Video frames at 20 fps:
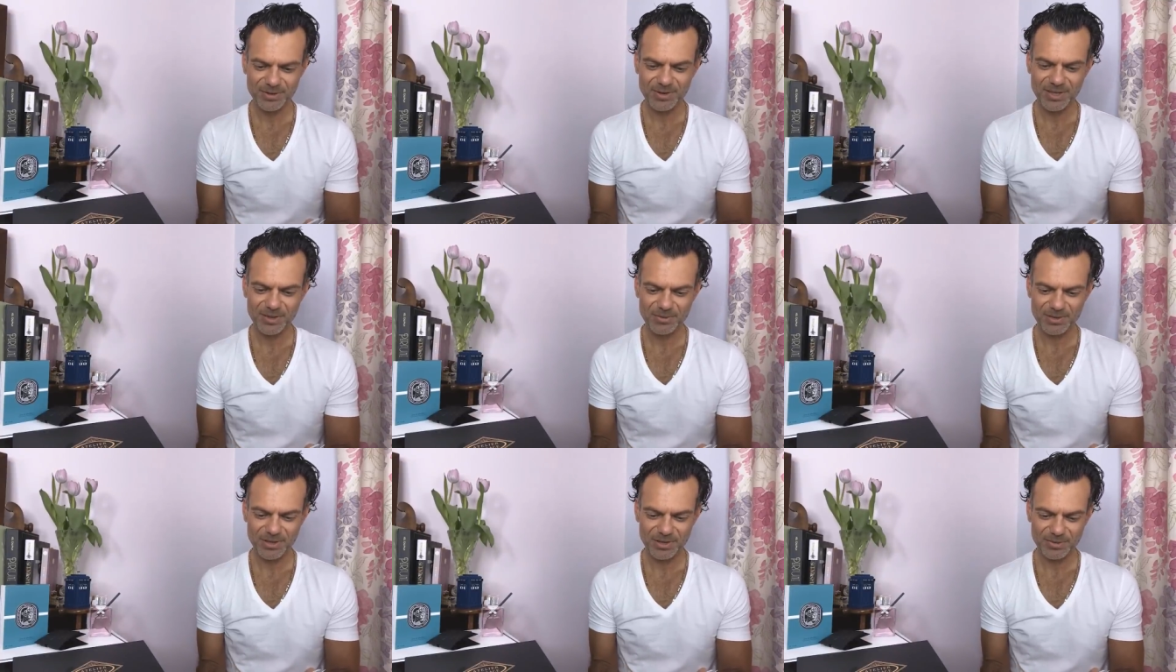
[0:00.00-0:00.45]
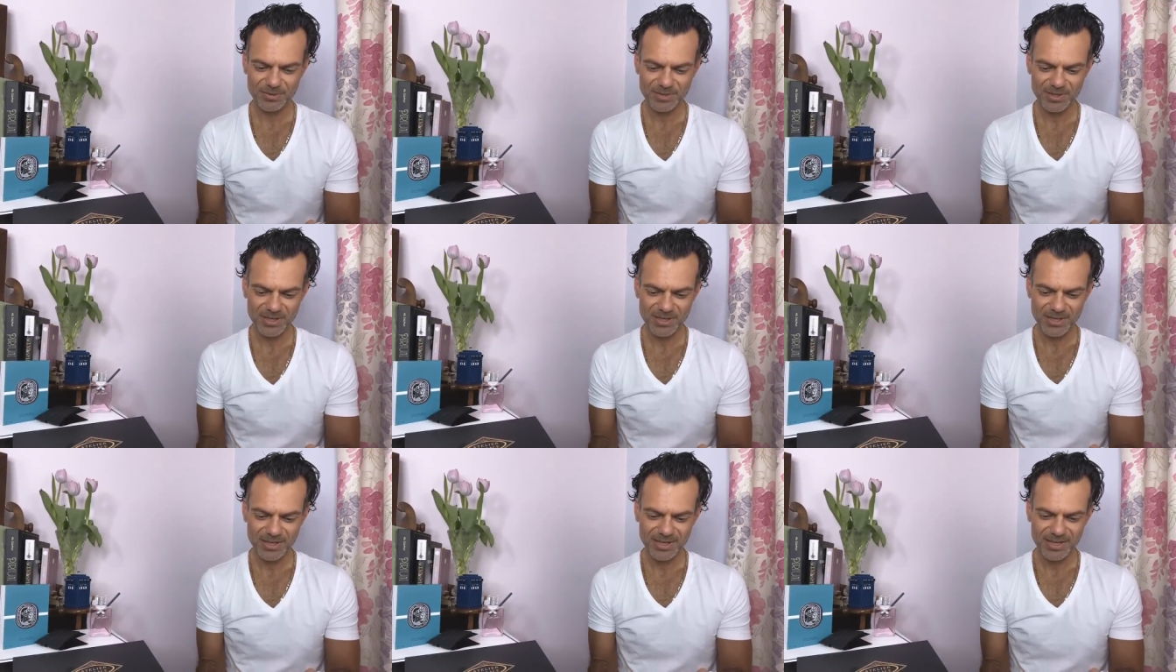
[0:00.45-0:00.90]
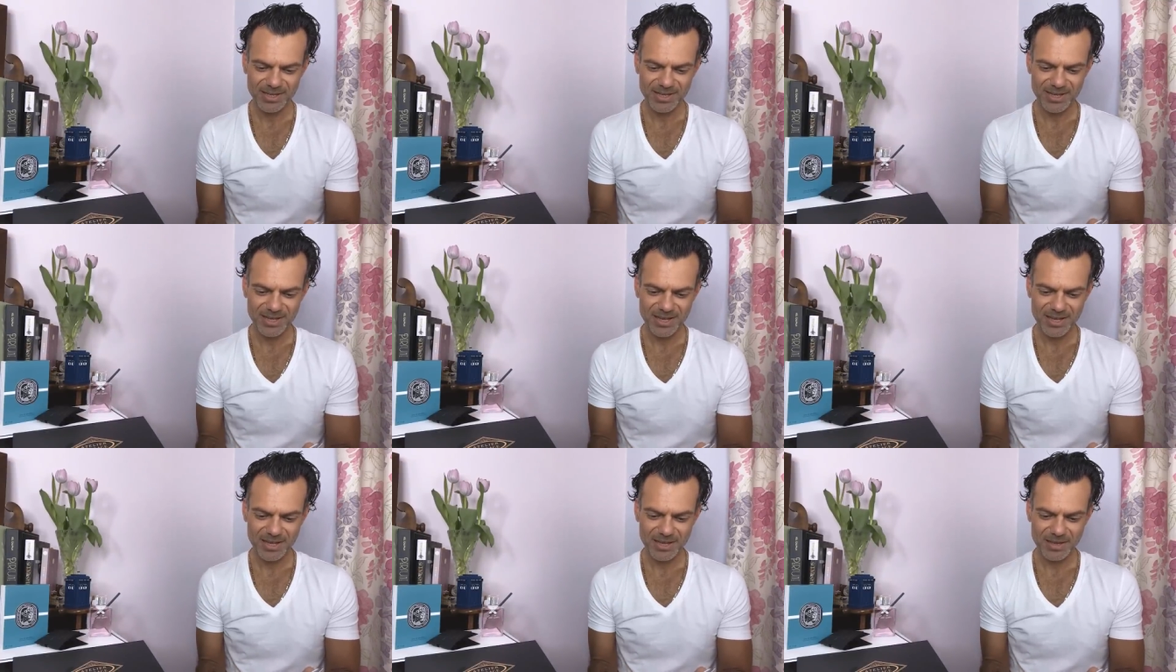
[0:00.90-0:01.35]
Oh, here we go.
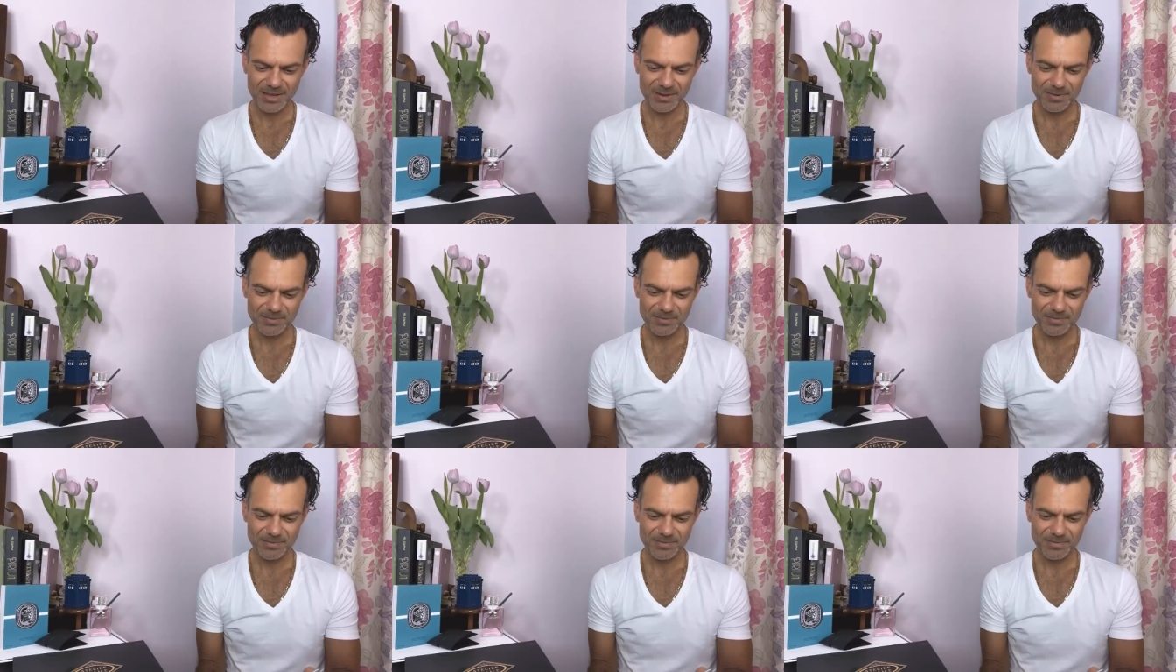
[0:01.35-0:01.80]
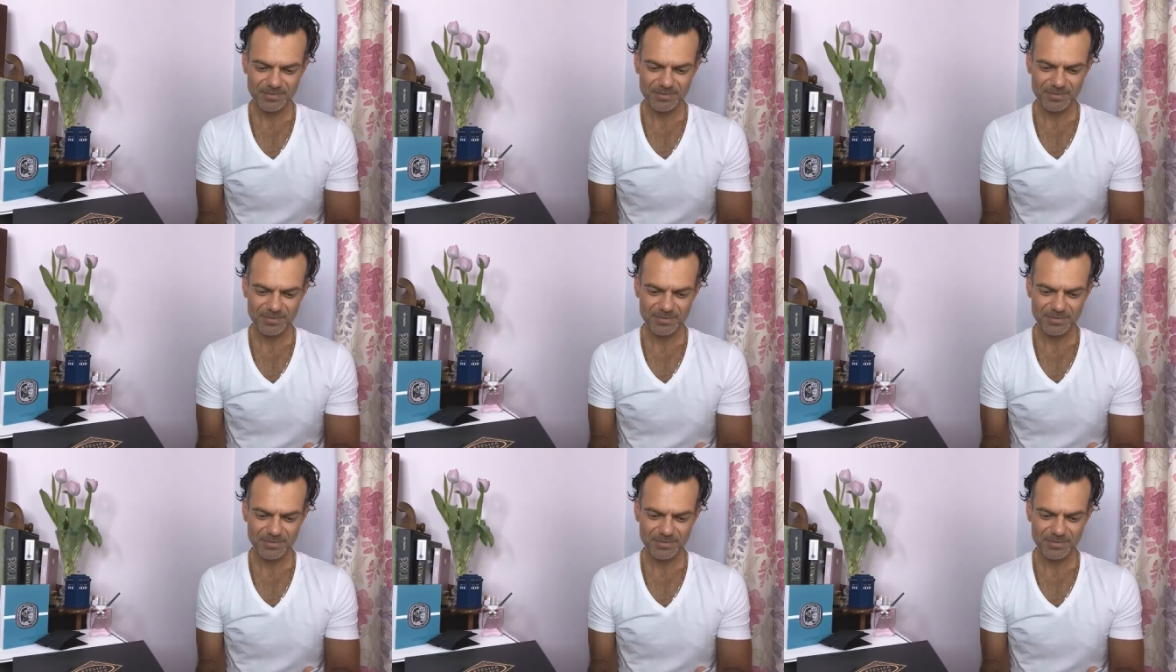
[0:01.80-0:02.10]
Um,